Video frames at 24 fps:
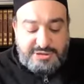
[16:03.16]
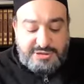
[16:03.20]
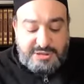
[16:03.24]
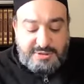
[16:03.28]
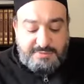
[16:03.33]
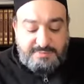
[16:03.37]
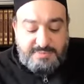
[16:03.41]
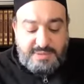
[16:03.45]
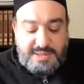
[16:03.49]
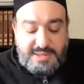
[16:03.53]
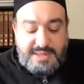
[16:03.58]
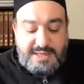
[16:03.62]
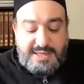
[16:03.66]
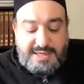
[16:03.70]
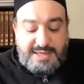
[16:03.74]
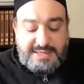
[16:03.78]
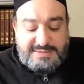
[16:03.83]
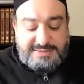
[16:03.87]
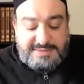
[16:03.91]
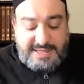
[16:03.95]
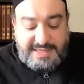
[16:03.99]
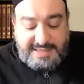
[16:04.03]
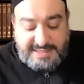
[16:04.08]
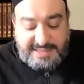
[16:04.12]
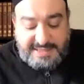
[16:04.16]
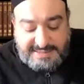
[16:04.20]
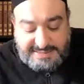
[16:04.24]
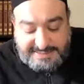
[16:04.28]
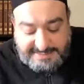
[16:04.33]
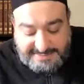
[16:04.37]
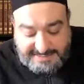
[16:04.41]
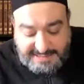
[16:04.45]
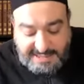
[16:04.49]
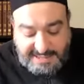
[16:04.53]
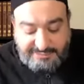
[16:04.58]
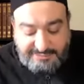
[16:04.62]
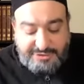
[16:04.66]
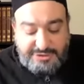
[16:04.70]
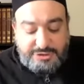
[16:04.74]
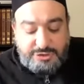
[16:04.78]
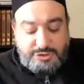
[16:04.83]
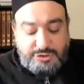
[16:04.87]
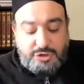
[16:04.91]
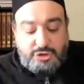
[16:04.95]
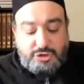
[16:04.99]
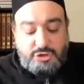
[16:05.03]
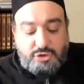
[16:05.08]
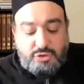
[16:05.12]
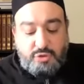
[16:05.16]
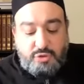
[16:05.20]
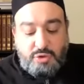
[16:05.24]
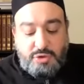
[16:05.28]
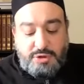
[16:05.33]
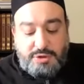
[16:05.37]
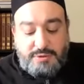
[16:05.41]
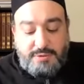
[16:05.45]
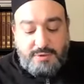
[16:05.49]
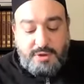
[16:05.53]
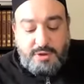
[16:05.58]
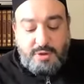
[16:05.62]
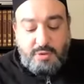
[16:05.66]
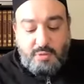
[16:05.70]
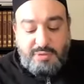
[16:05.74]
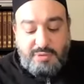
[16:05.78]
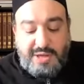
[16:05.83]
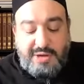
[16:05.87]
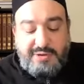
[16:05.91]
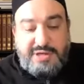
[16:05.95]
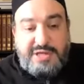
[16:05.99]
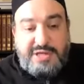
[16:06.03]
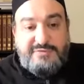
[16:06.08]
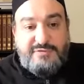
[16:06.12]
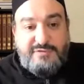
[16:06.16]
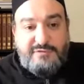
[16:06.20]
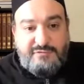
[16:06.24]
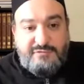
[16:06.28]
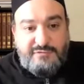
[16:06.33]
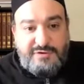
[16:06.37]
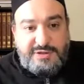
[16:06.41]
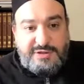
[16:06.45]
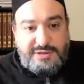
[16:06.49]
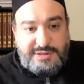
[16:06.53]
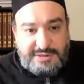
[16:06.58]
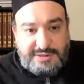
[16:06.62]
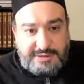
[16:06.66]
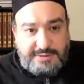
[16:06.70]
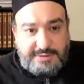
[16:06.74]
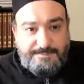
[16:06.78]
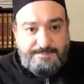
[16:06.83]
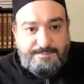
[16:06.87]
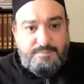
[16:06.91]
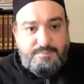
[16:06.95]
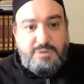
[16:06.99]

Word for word: him has taken his death and is destroyed without even feeling it.